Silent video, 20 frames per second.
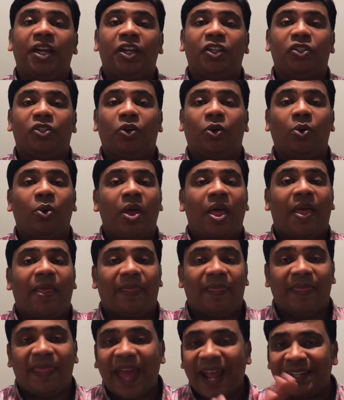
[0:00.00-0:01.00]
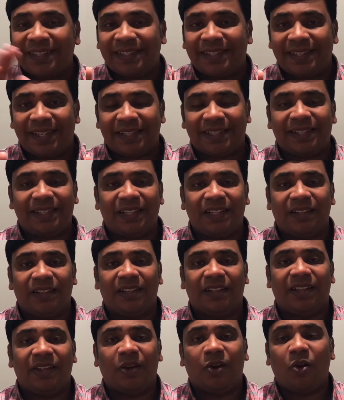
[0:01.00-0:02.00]
So that's just
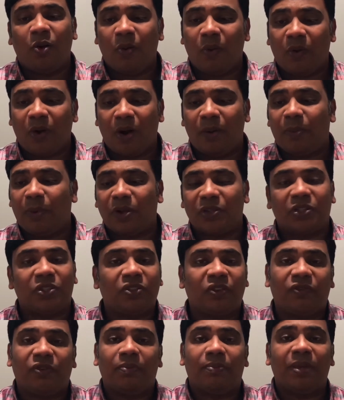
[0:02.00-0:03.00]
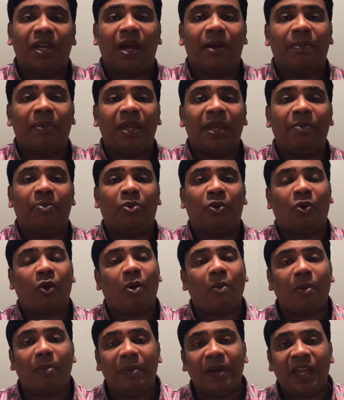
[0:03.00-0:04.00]
the overall process of a BRP.
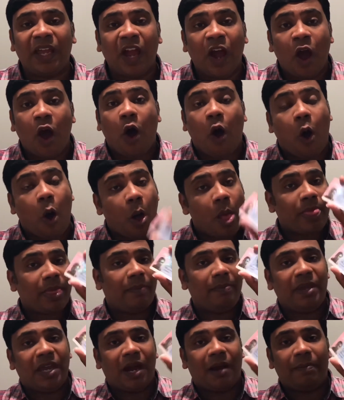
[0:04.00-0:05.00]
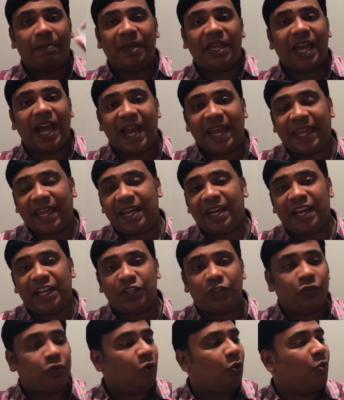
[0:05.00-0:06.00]
Probably on the BRP, I can
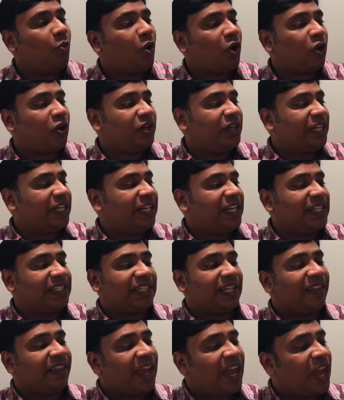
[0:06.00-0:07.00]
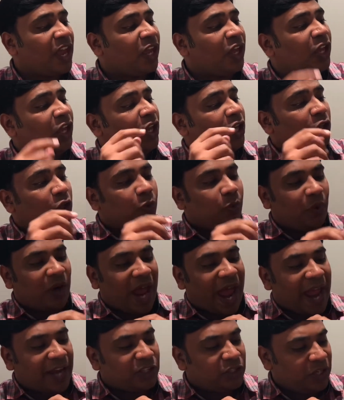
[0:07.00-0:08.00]
let you know what all details are there. You would
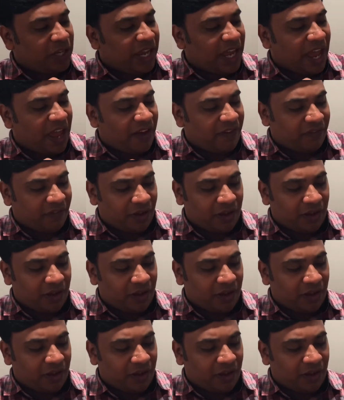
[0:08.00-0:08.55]
actually have